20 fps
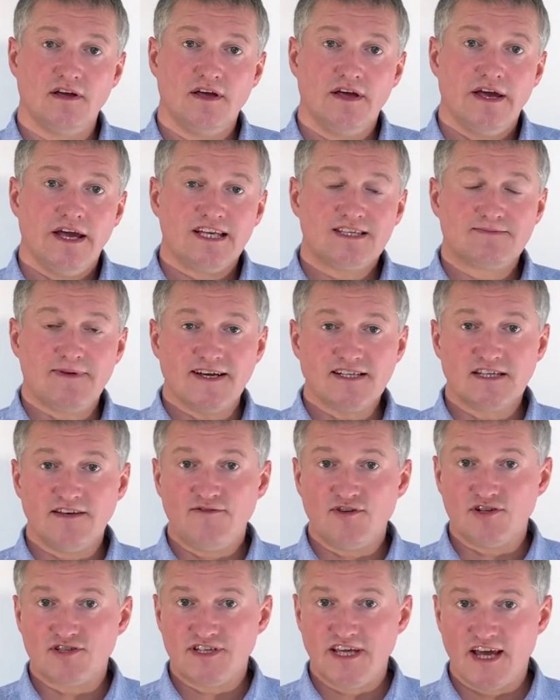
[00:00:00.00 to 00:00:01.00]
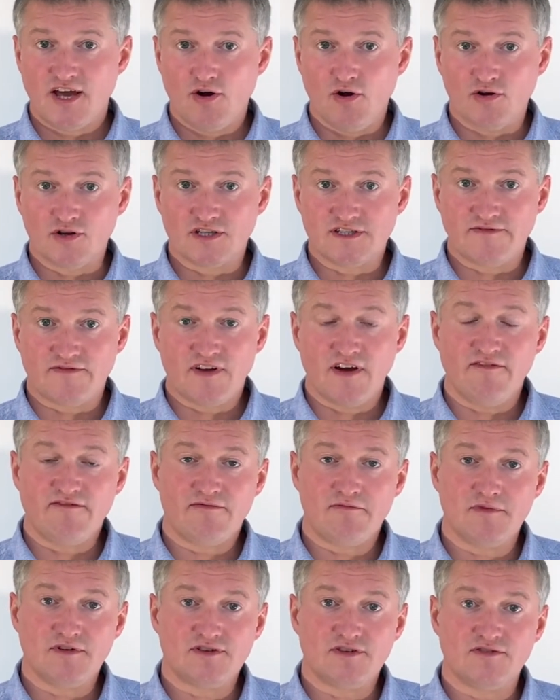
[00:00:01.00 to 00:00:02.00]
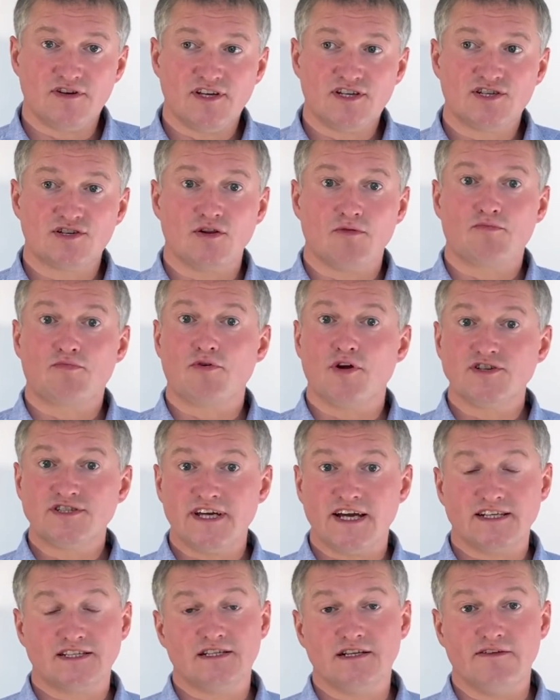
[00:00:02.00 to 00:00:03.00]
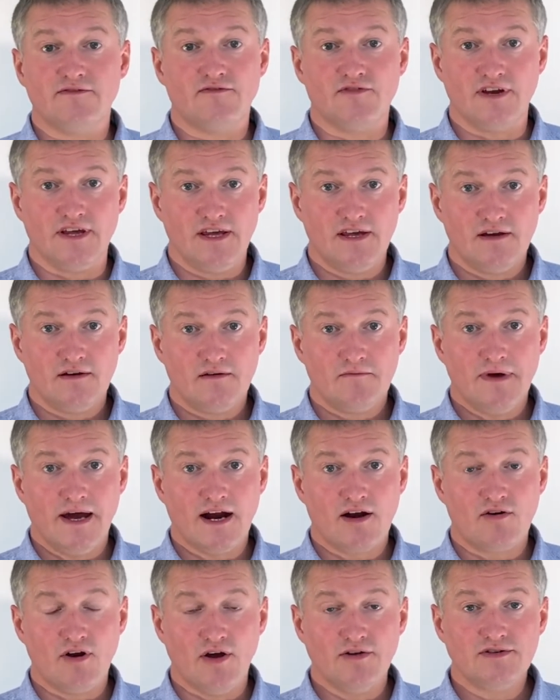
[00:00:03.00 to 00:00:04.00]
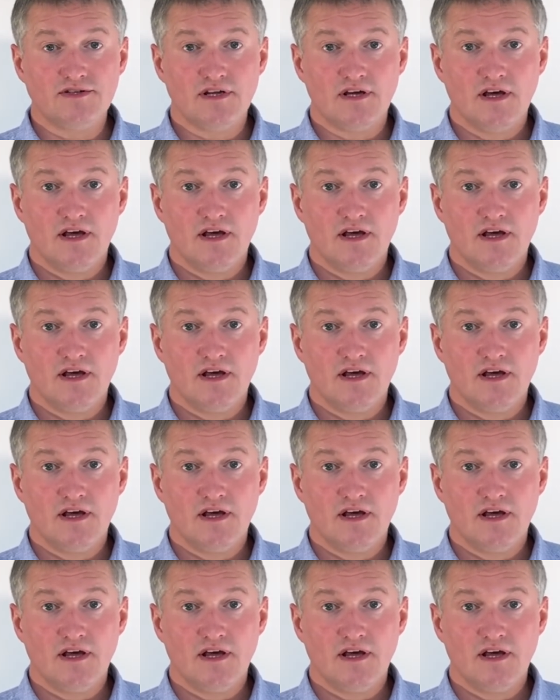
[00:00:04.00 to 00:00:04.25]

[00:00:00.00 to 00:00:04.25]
Especially if your stakeholders have come from a traditional project delivery background,